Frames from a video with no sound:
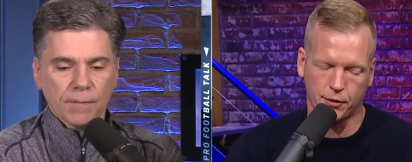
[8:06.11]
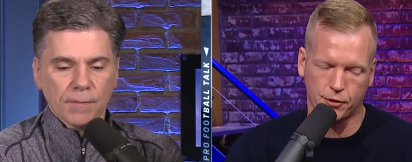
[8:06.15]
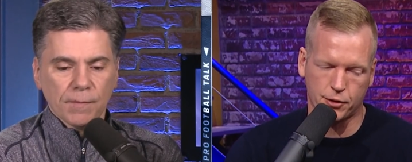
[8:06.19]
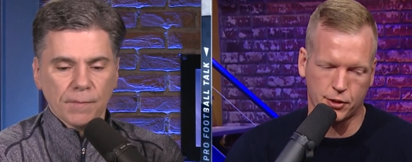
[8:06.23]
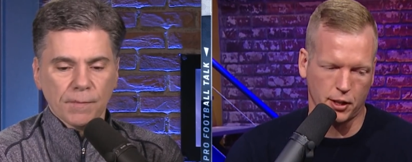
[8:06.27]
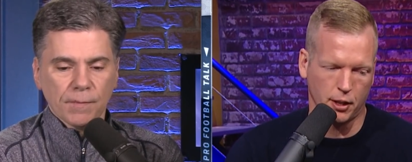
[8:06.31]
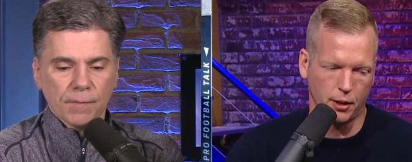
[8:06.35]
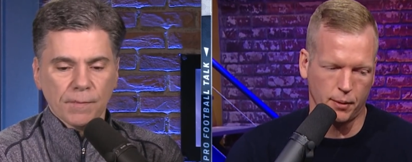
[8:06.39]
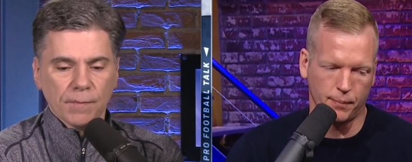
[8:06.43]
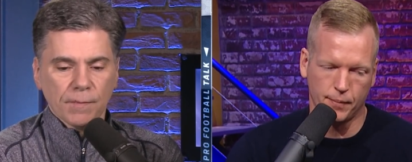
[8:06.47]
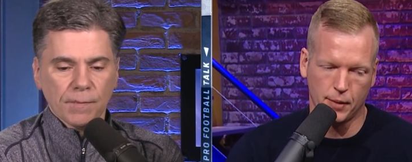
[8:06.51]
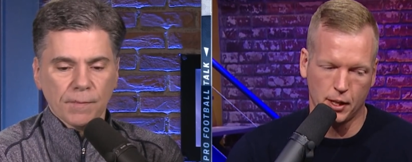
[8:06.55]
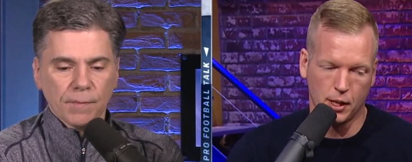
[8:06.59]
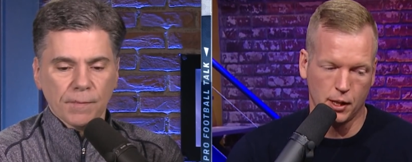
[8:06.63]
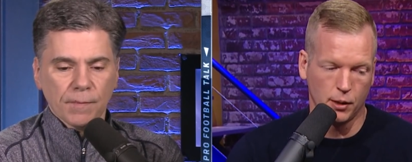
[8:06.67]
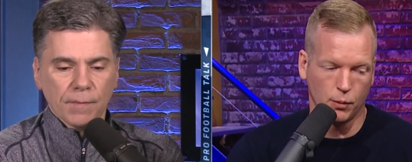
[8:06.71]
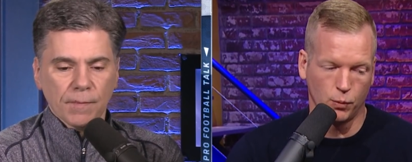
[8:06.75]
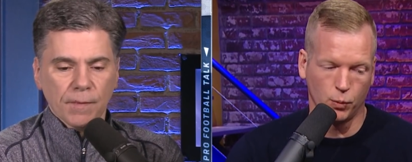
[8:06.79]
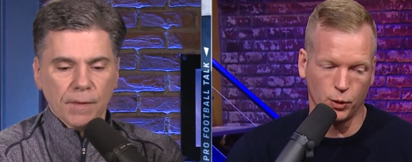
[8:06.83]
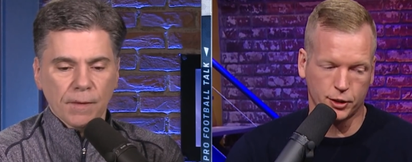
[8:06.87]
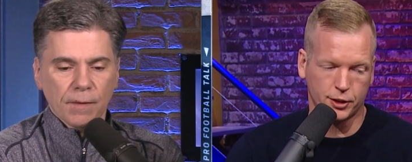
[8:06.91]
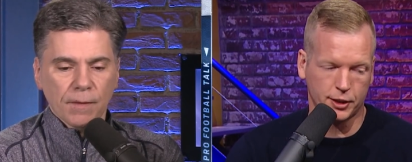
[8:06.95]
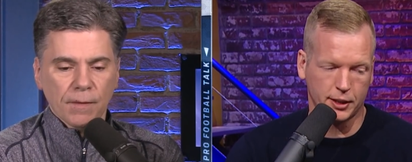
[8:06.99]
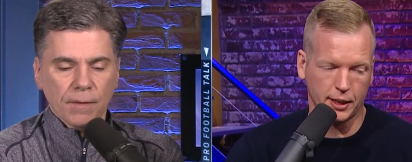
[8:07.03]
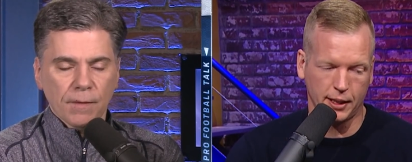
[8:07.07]
Speaker 1: So
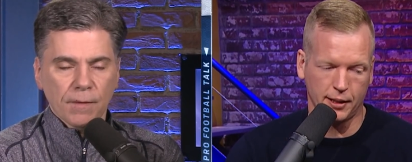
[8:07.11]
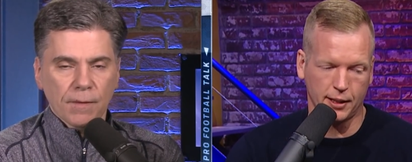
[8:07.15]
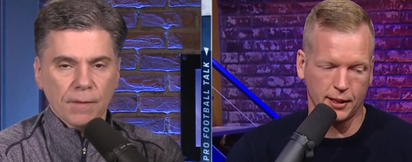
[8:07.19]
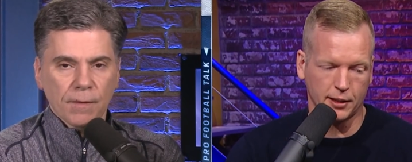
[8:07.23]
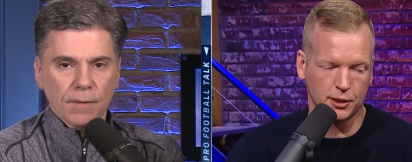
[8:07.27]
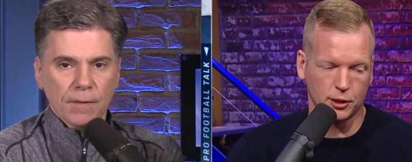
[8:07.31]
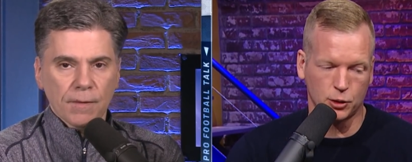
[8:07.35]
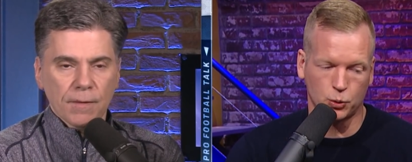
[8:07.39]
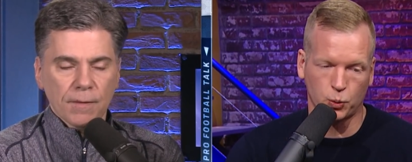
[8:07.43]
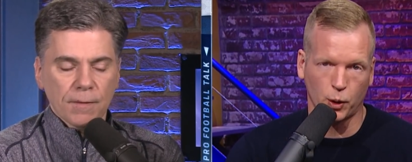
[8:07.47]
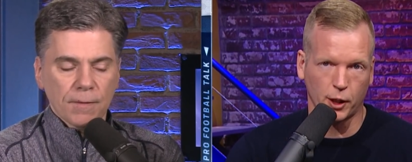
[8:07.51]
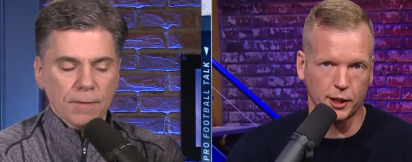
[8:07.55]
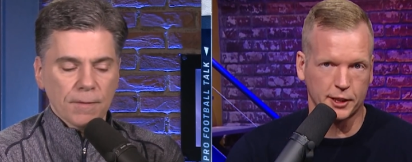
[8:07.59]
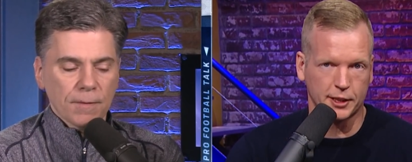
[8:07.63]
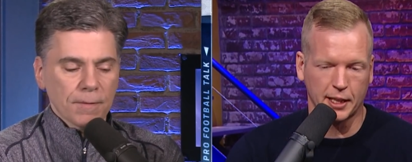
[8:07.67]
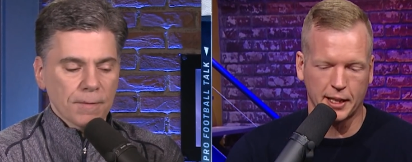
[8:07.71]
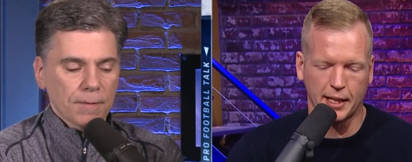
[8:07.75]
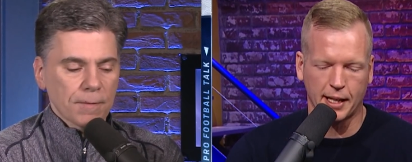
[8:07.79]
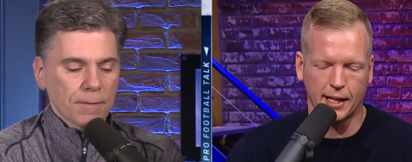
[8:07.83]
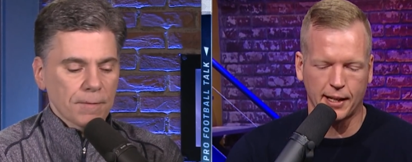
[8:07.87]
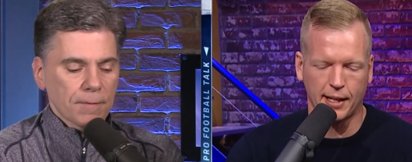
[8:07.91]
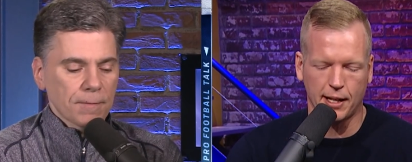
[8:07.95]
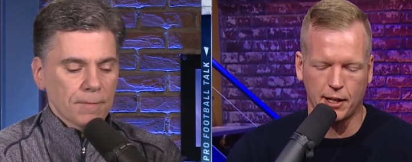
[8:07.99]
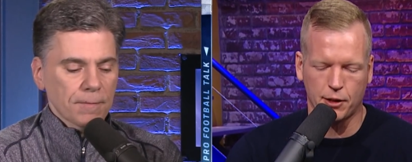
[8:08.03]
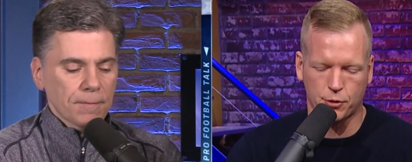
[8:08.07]
we'll see. This is where it's going
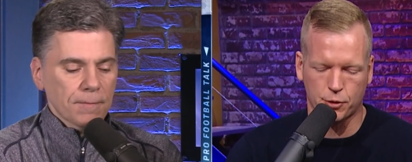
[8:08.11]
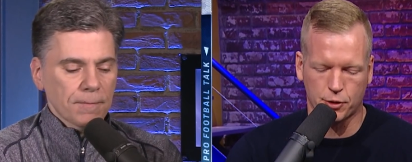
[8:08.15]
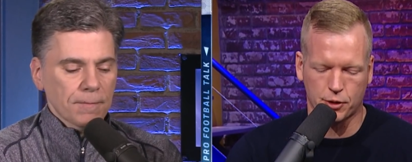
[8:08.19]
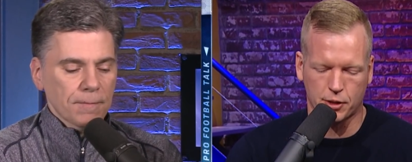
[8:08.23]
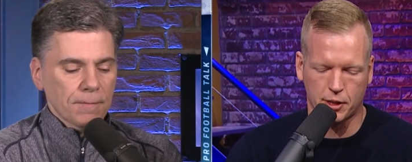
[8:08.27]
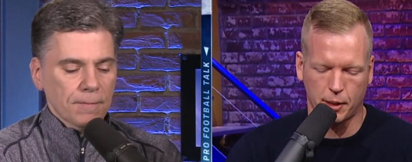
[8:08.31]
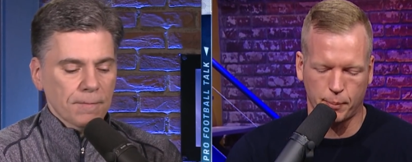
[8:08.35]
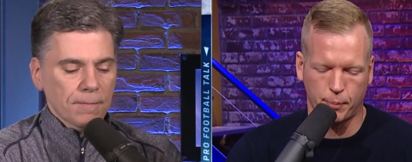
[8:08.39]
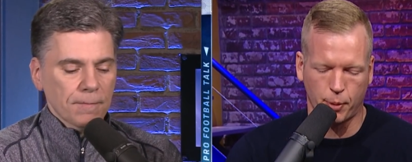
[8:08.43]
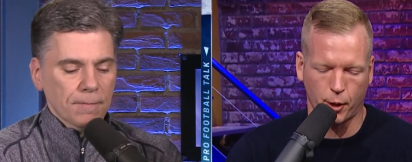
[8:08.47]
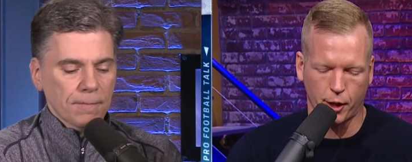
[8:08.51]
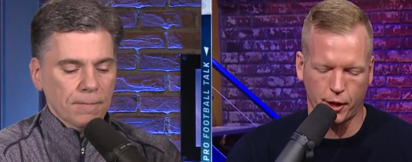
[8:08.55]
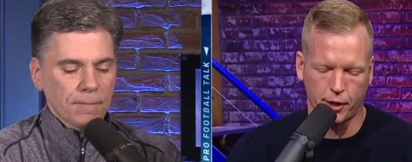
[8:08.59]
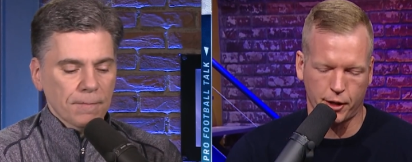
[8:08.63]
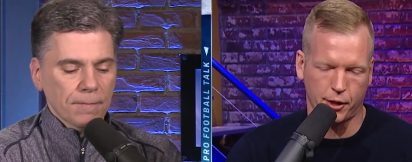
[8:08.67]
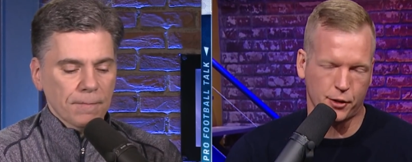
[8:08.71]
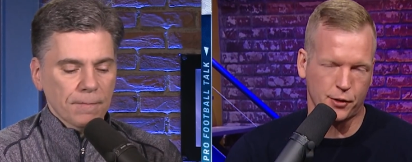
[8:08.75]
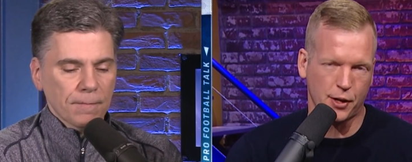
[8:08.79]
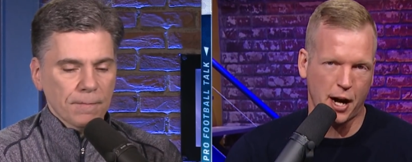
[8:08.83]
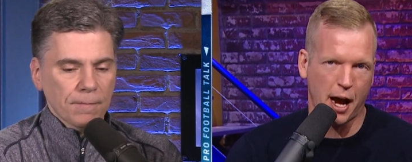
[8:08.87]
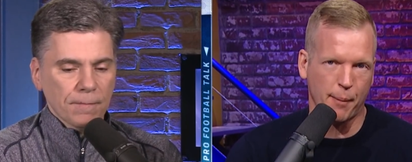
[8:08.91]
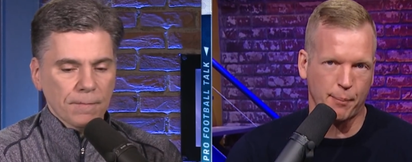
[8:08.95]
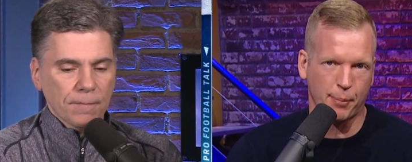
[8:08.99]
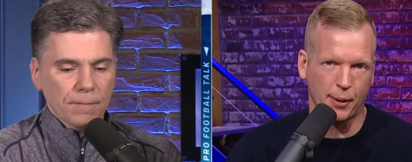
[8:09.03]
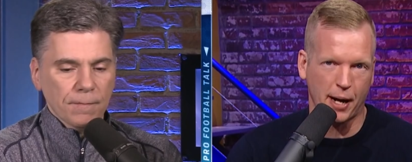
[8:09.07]
to get interesting part of the
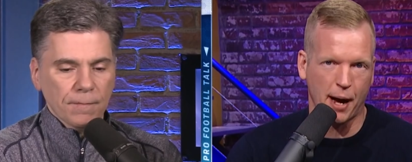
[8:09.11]
draft.